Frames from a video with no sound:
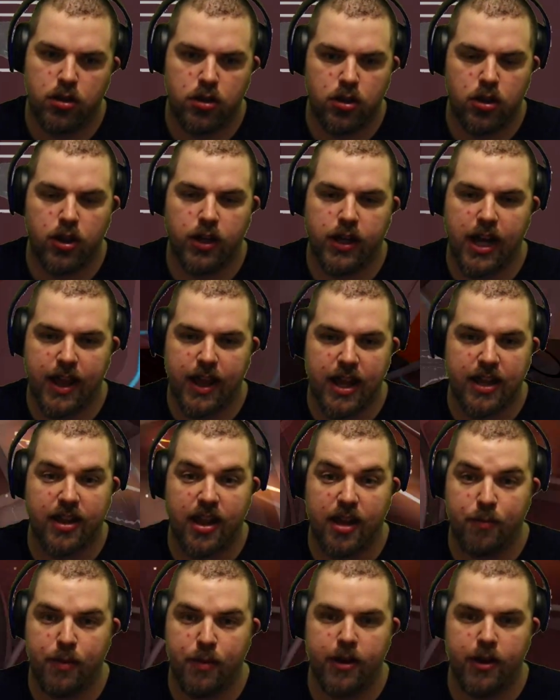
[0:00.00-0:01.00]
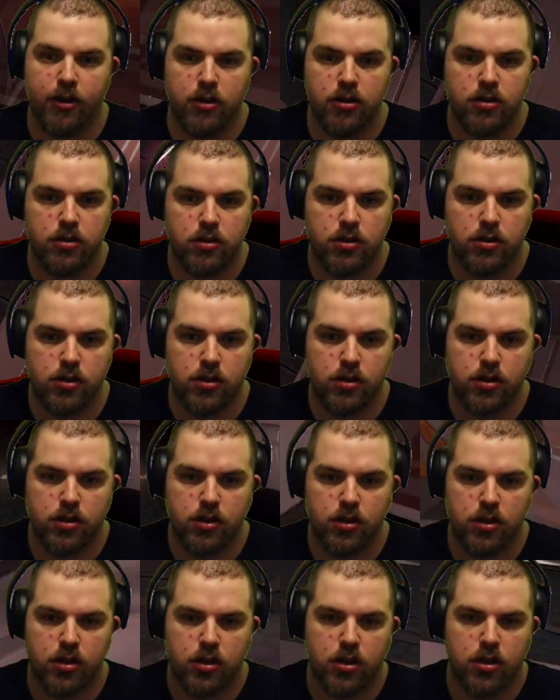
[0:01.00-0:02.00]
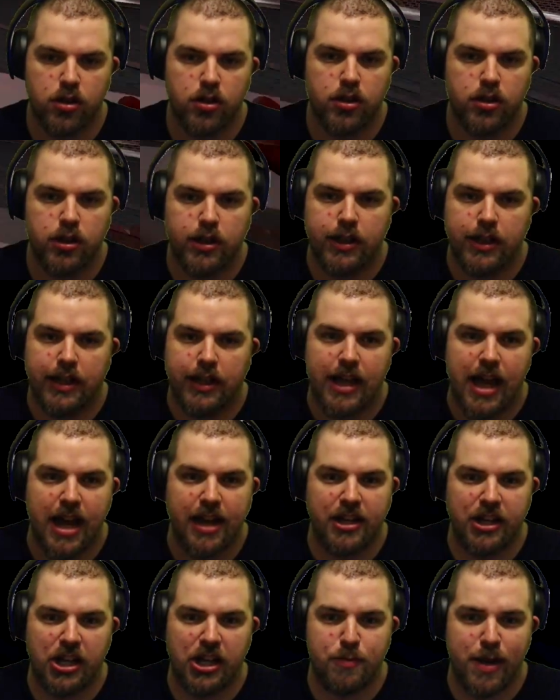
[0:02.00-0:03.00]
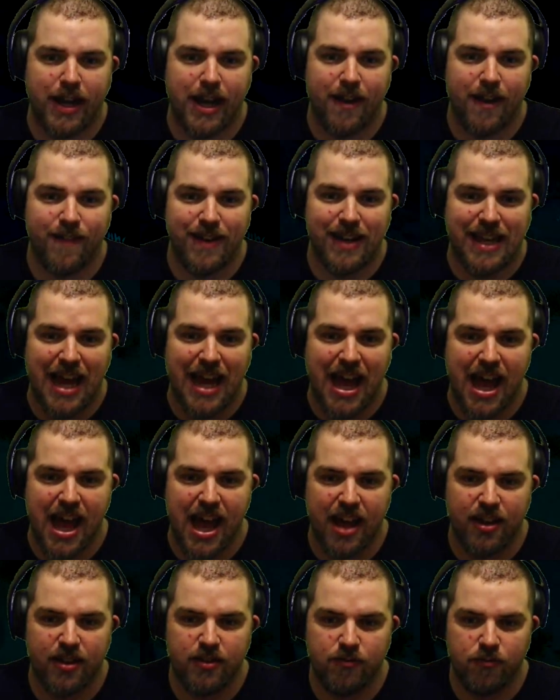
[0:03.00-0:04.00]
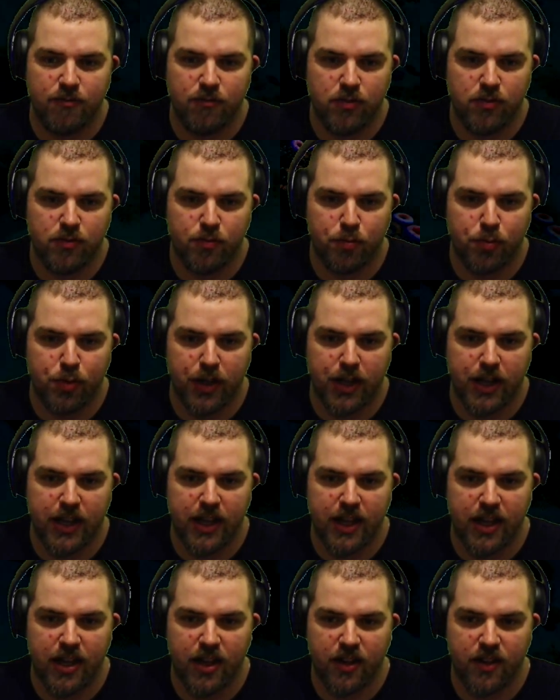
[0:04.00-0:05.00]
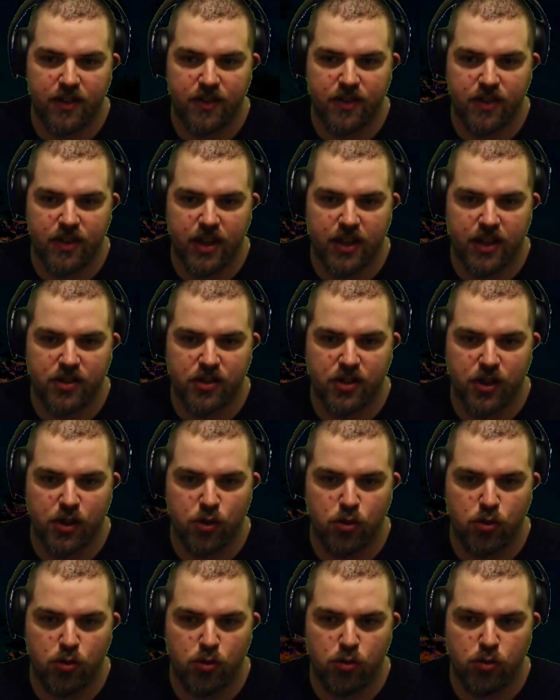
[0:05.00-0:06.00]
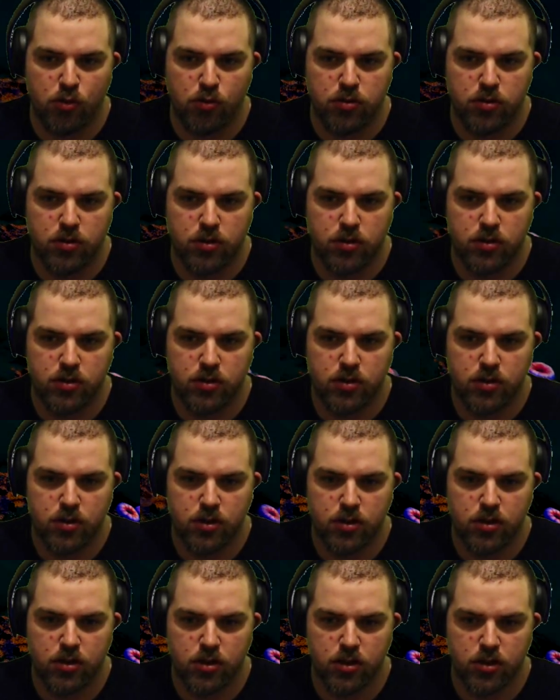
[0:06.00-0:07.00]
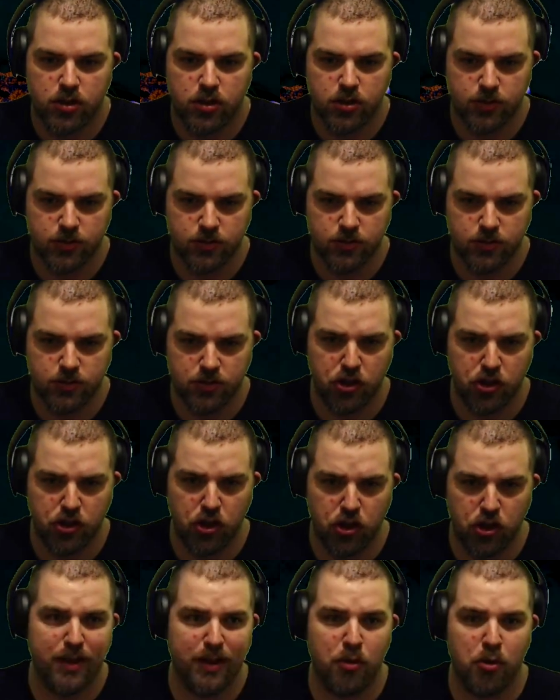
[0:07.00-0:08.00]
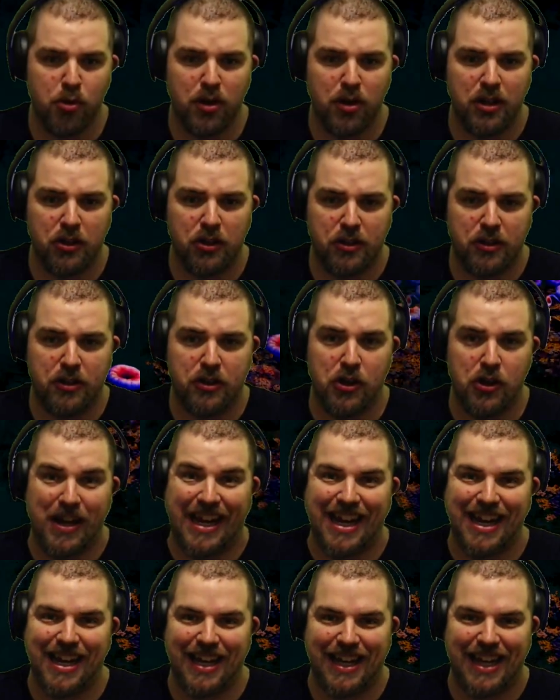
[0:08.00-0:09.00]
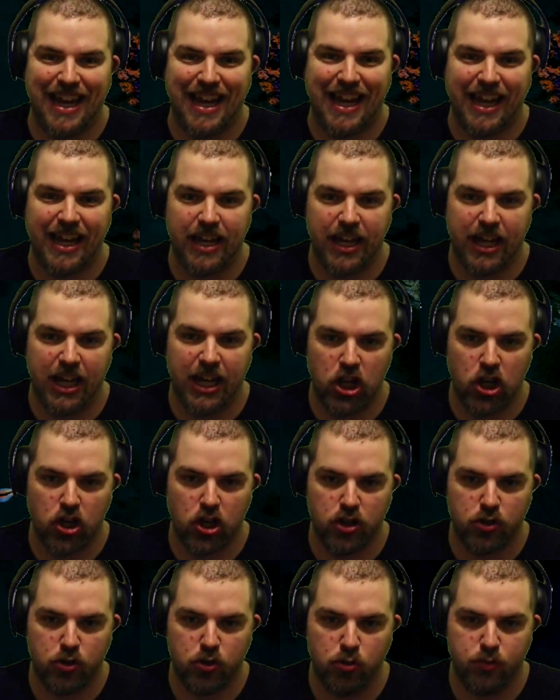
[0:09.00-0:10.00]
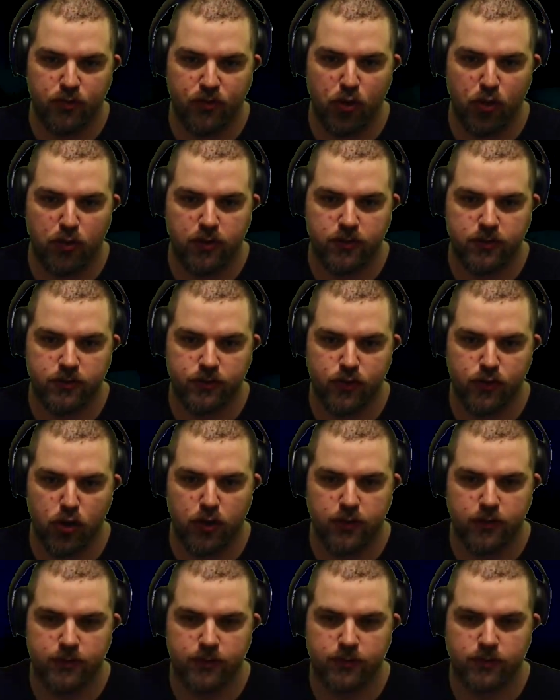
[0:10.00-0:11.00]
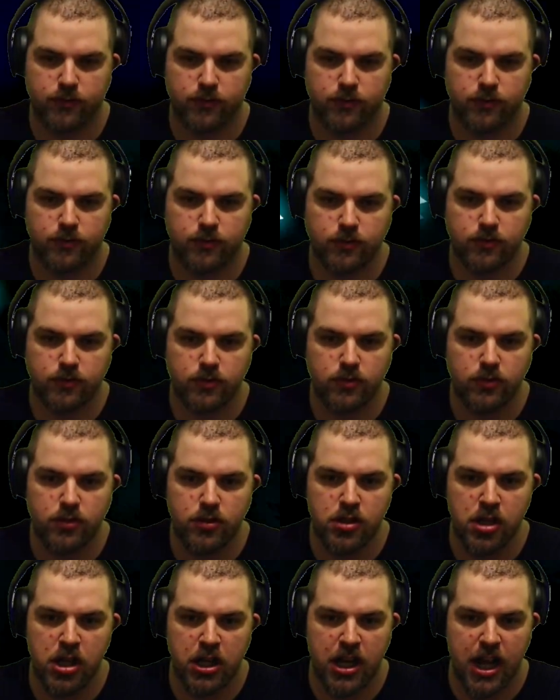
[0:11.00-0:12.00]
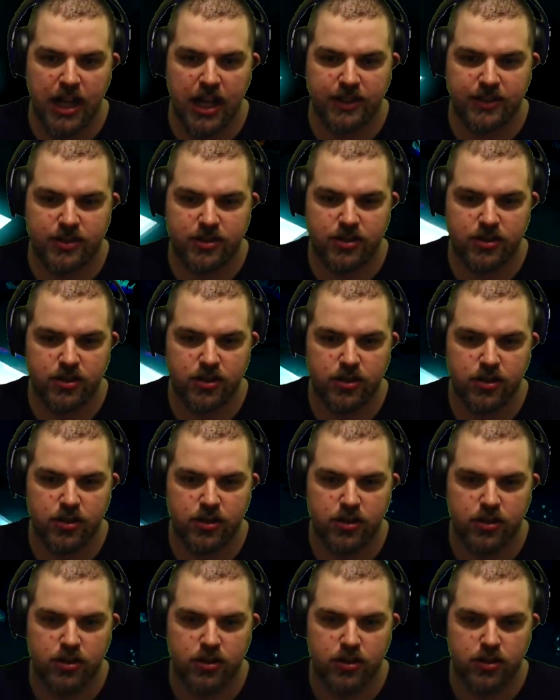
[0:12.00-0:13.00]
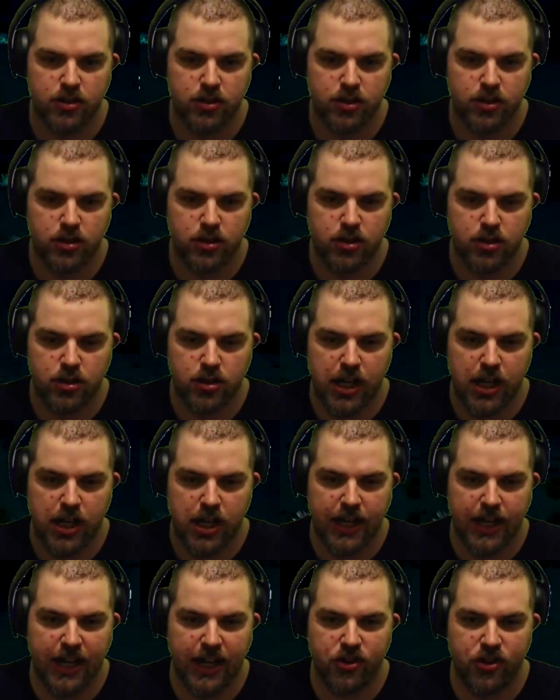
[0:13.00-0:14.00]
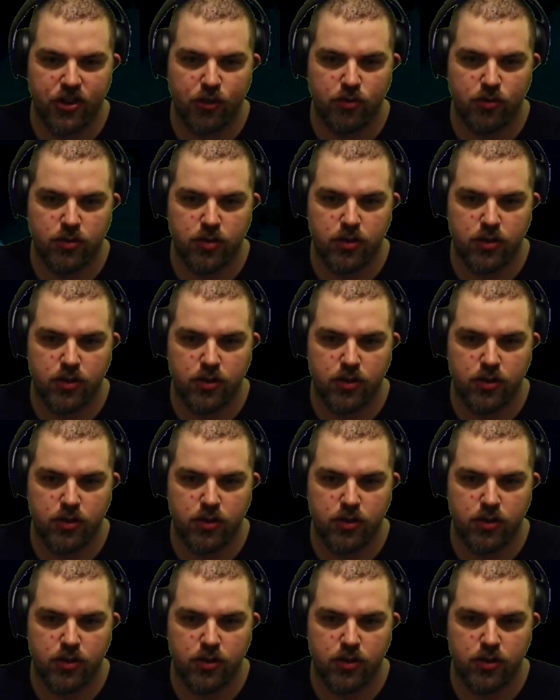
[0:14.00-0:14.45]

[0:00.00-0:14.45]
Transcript: Okay, that's a lot better. hate to go back out and die, but let's go do a little bit more digging here. Ooh, food, food. Nice. I need you.